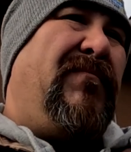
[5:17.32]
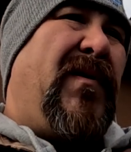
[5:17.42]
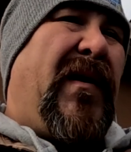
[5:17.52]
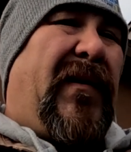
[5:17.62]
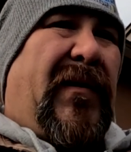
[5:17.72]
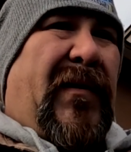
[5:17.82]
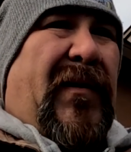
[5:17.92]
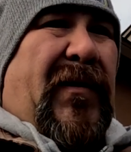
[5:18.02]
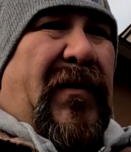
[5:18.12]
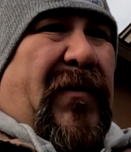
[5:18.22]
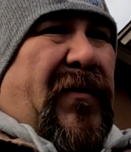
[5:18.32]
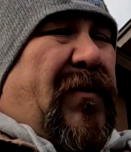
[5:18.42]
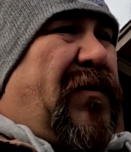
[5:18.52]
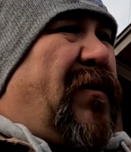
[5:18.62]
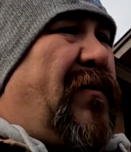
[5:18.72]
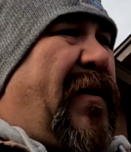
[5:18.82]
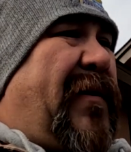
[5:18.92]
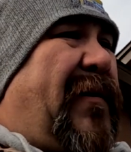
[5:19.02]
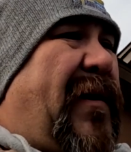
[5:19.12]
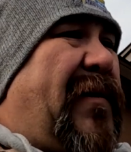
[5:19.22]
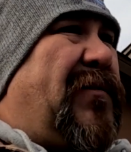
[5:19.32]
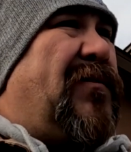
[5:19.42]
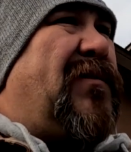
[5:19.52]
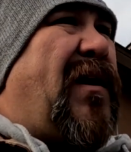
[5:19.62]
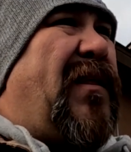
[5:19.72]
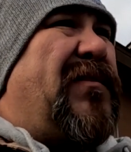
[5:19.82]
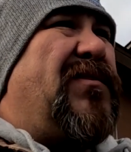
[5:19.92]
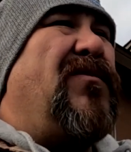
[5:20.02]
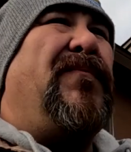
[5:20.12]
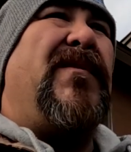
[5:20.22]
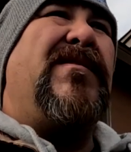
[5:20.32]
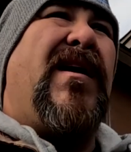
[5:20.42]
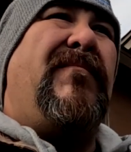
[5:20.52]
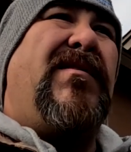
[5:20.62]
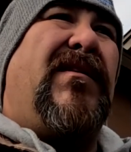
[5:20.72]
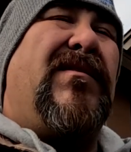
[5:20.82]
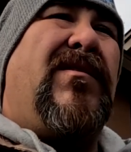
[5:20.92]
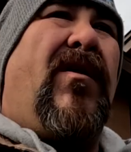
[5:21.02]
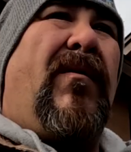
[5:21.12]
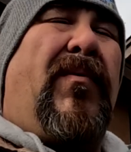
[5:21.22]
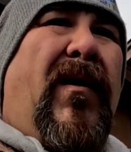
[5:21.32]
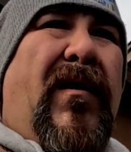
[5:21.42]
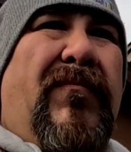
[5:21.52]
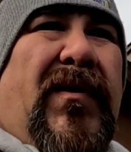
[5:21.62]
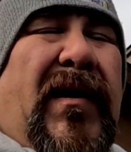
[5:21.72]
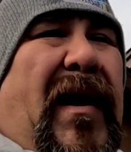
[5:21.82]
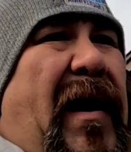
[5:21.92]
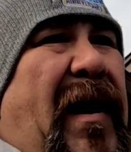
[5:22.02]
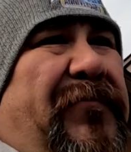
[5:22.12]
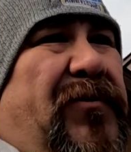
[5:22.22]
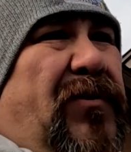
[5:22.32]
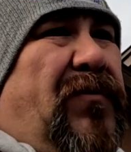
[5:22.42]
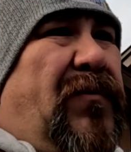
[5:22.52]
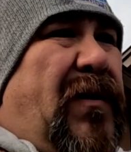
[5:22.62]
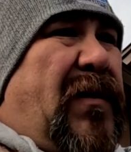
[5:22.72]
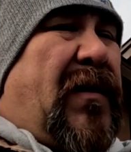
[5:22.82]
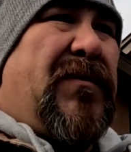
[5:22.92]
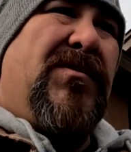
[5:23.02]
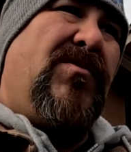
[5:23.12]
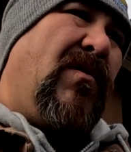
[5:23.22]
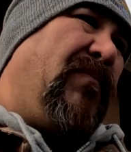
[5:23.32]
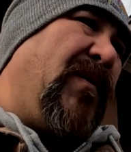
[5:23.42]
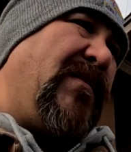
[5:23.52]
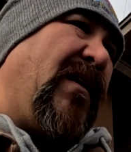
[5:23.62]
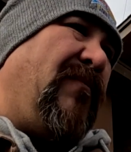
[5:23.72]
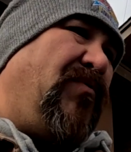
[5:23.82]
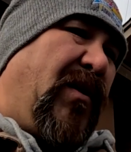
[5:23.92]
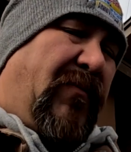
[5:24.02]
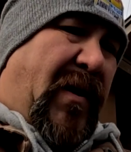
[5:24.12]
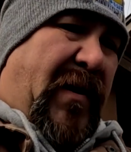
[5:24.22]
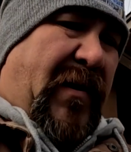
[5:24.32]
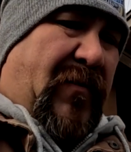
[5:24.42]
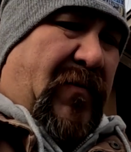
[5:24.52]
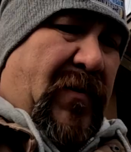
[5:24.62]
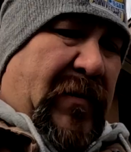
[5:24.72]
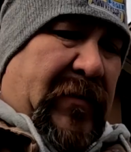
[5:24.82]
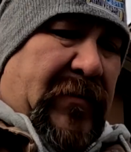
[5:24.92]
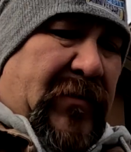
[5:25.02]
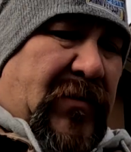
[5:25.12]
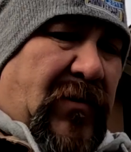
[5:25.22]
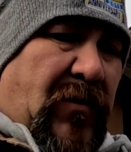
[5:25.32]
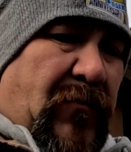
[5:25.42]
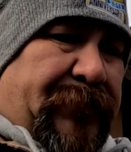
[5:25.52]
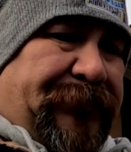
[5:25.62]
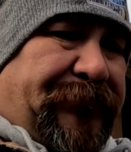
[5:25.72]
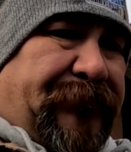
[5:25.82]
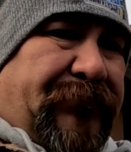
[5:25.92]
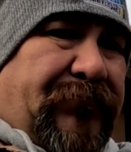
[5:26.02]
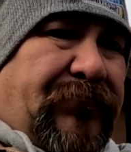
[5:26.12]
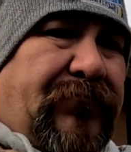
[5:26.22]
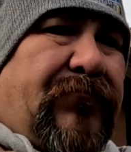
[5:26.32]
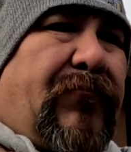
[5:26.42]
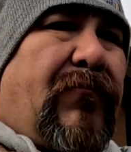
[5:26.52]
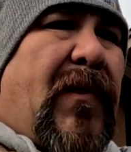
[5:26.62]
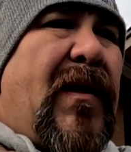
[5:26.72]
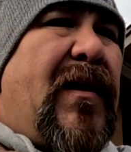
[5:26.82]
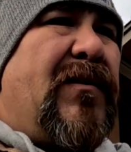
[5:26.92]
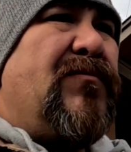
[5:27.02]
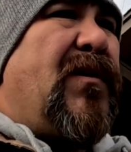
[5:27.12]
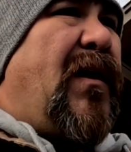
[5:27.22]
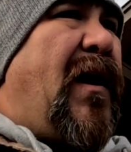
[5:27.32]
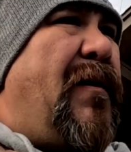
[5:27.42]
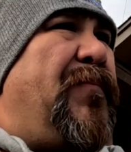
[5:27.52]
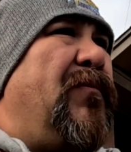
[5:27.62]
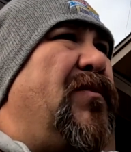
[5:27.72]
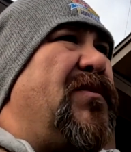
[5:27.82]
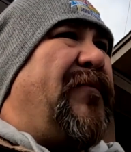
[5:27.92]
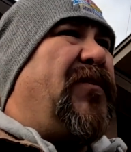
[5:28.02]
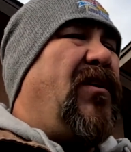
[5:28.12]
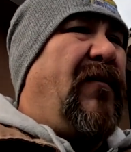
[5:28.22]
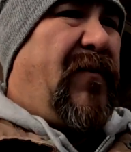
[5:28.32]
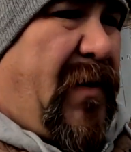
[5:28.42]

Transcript: But on the other hand, guys, this is kind of the stupidest time to take this car apart, but I have to. And this is the only place I can put it right now. So that's what's gonna happen. We're just gonna have to cover